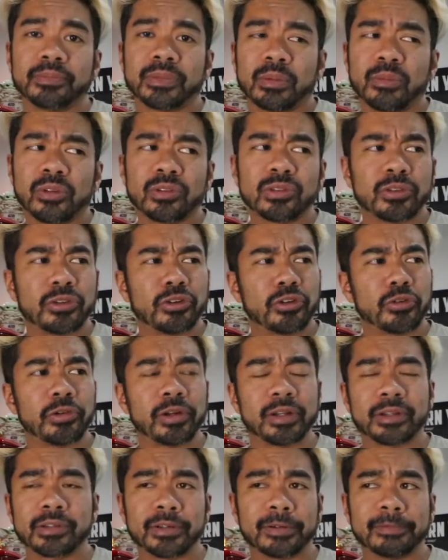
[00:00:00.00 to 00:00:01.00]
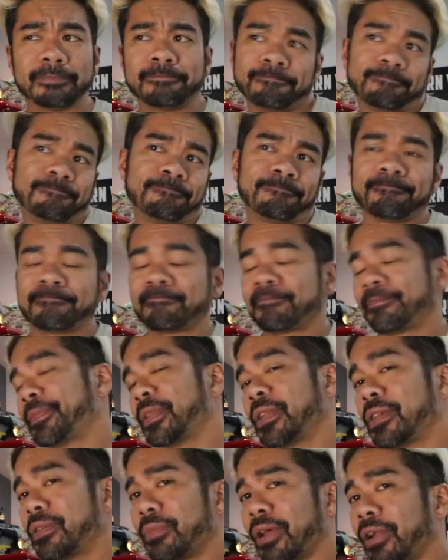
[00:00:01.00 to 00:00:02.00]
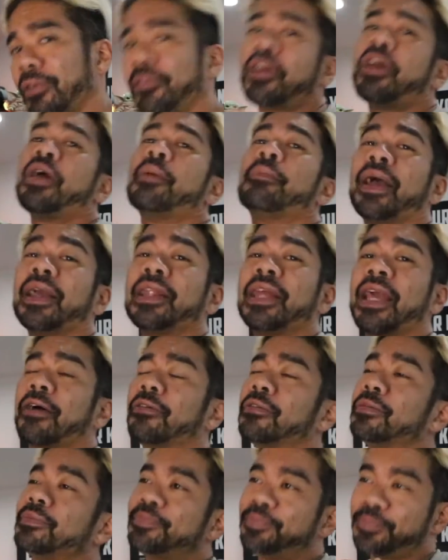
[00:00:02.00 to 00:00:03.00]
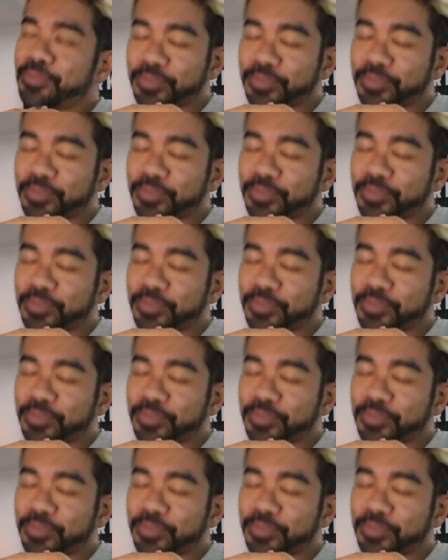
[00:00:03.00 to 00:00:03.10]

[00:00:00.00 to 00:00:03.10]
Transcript: I'm also a nerd, so doesn't matter. But anyhow,